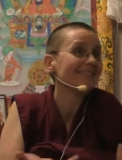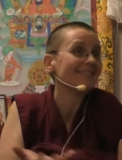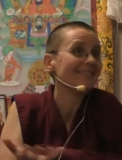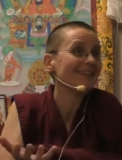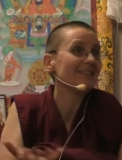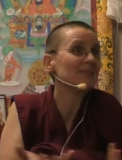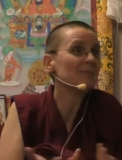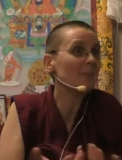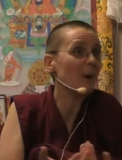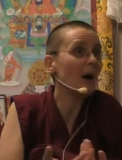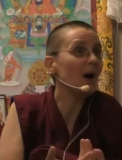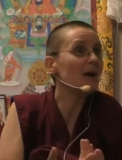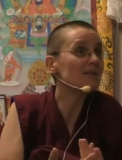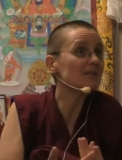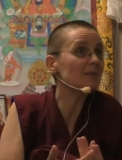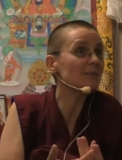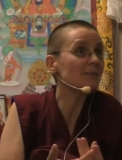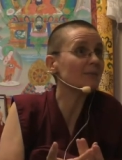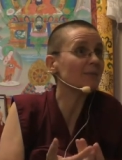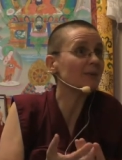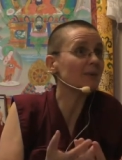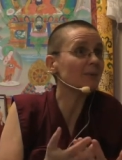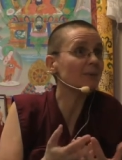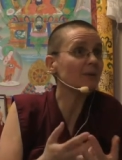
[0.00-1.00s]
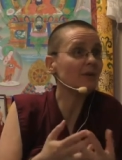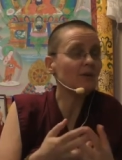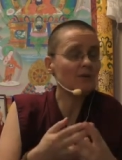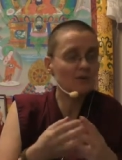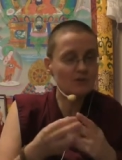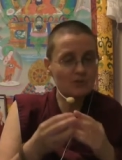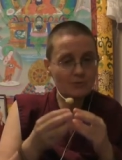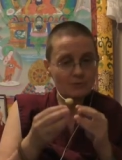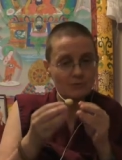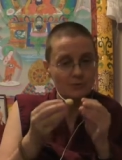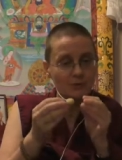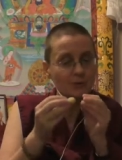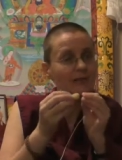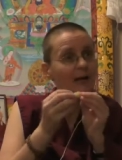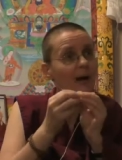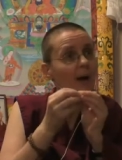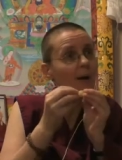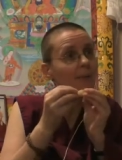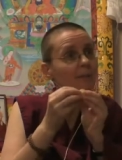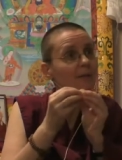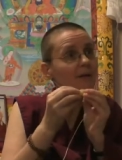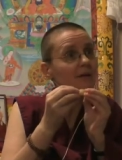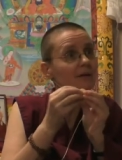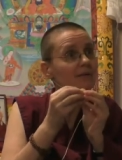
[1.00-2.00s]
it's possible because of the
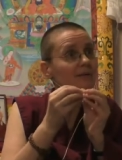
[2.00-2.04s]
karmic